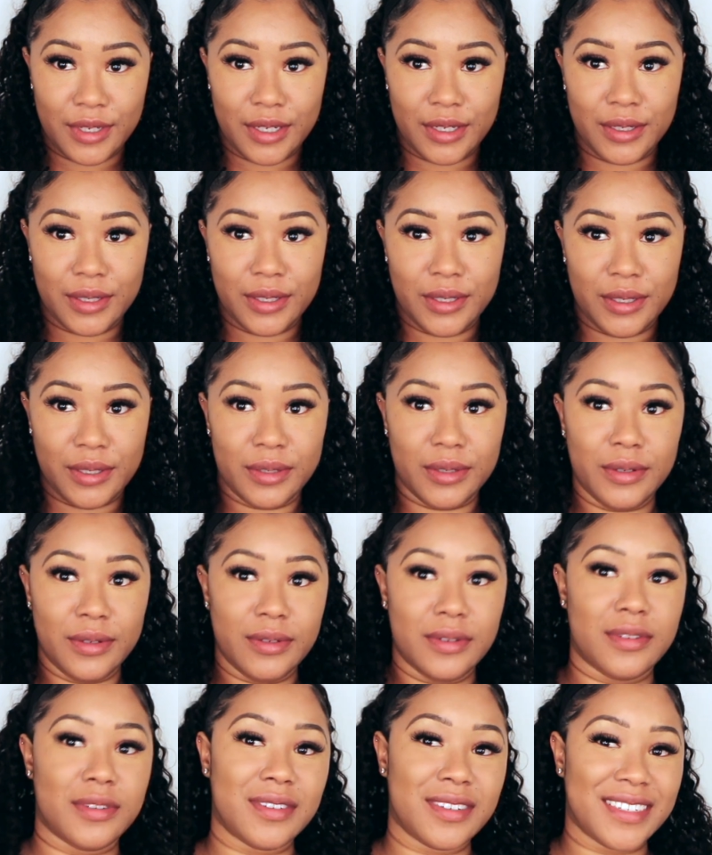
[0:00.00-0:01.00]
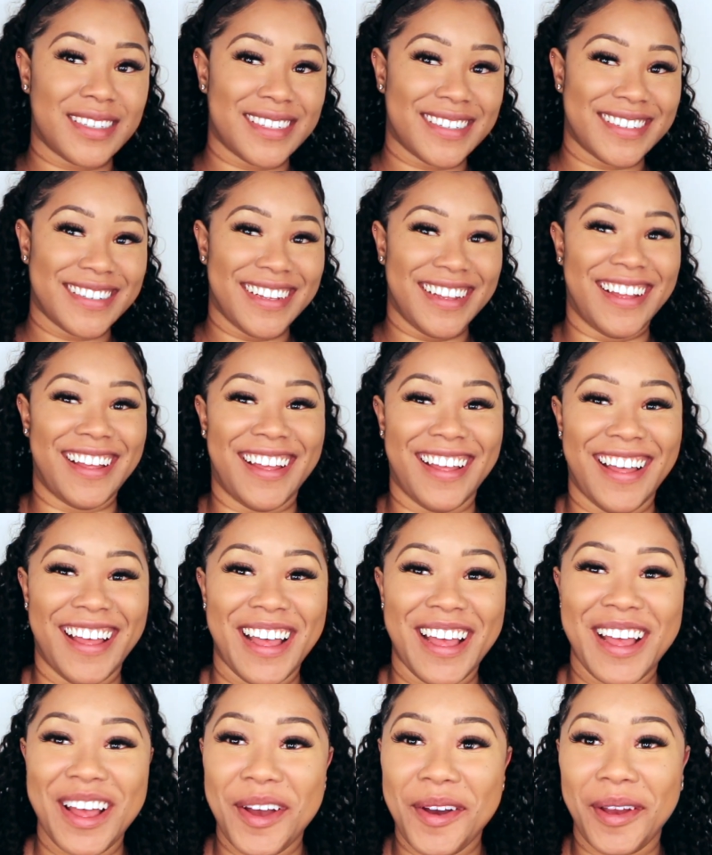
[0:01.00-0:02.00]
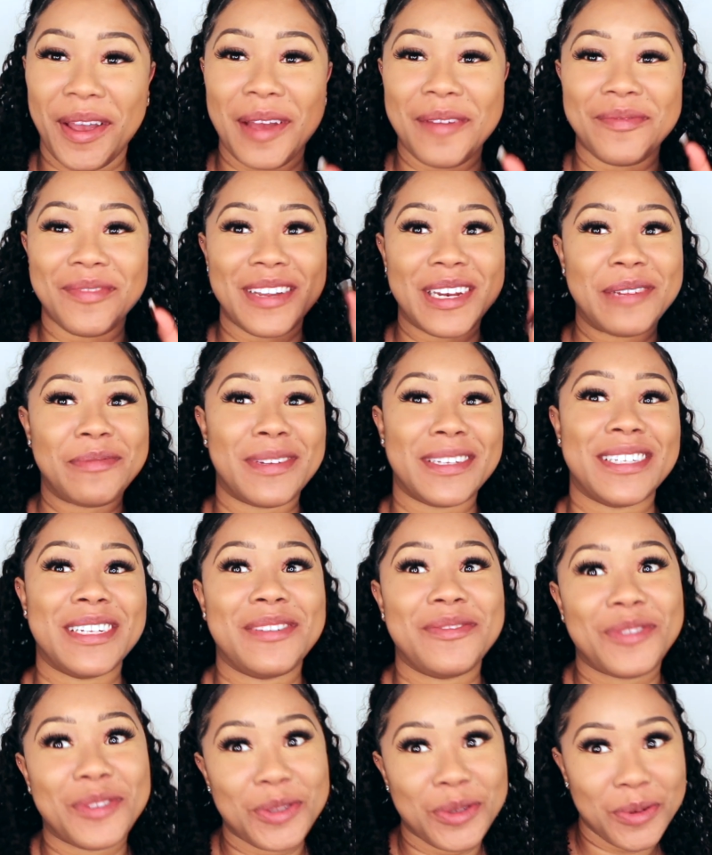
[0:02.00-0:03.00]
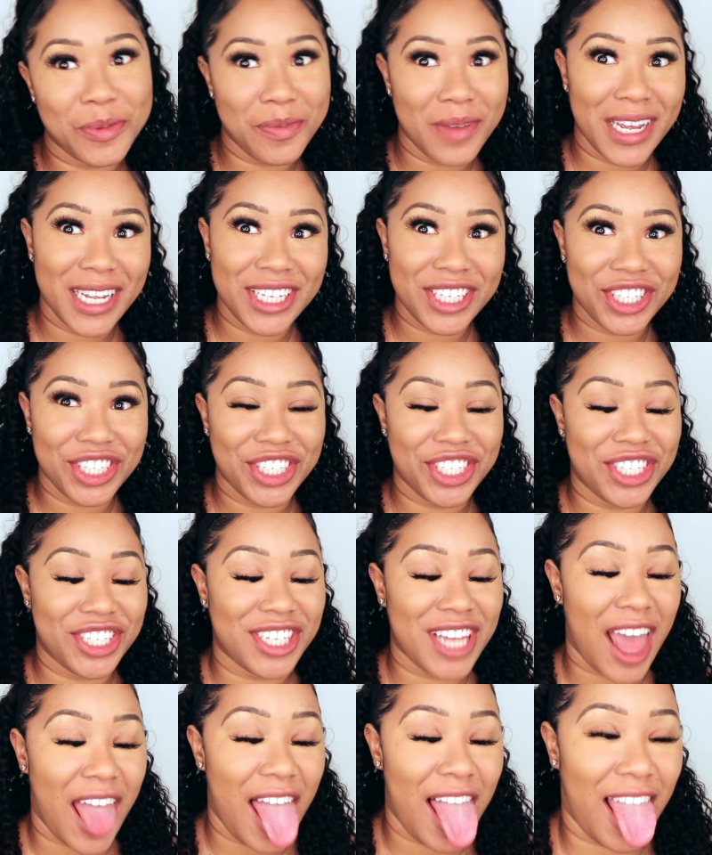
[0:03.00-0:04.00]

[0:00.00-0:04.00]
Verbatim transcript: Ooh. Okay, I'm feeling myself too much.